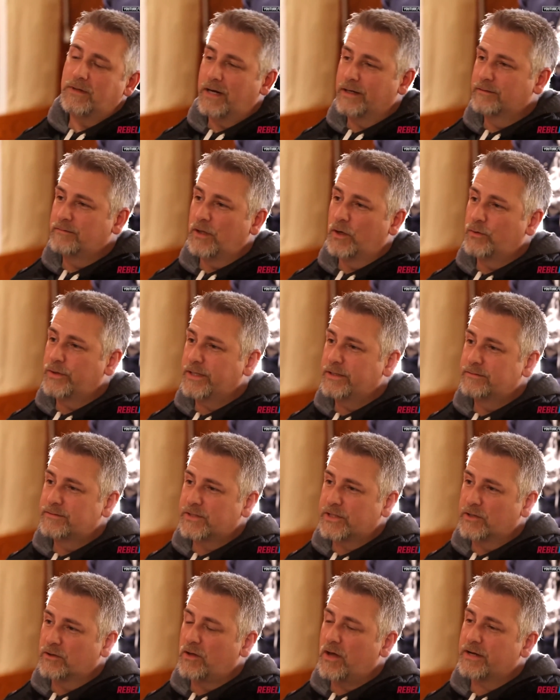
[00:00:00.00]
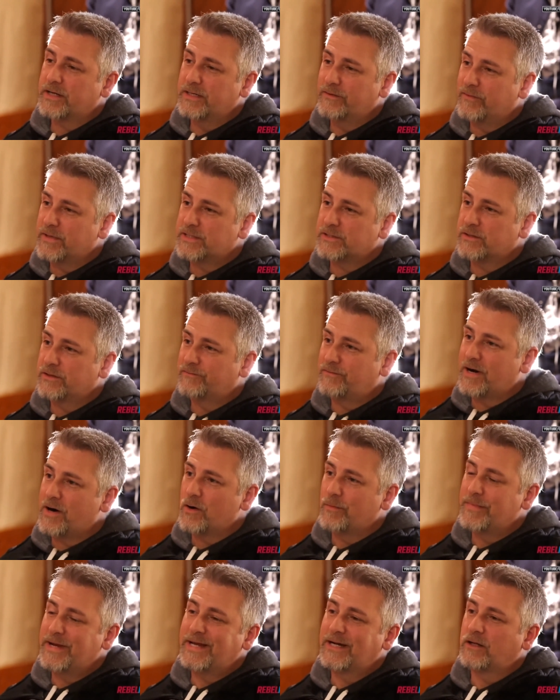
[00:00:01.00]
unloaded secure locking device on the
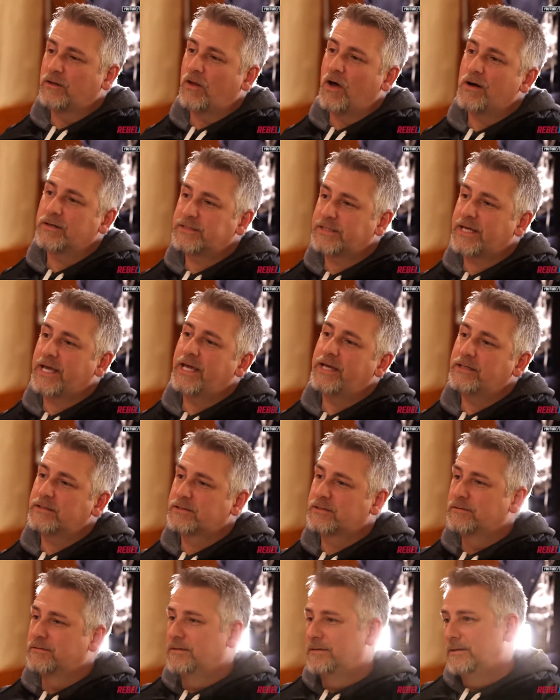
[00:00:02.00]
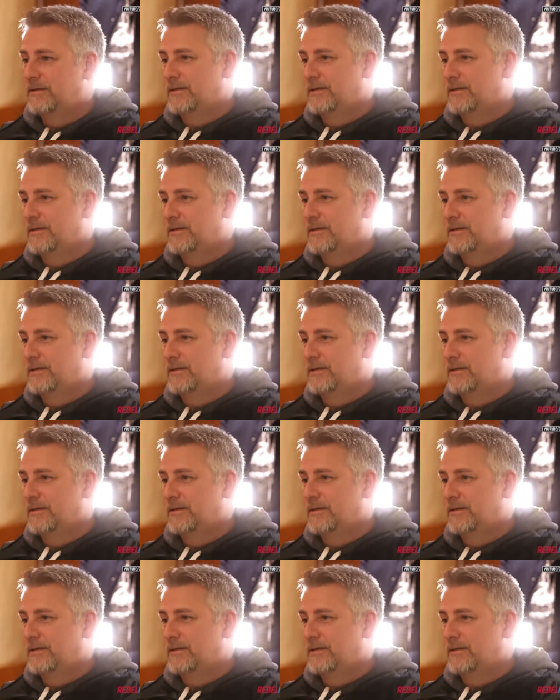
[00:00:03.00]
firearm in a locked case.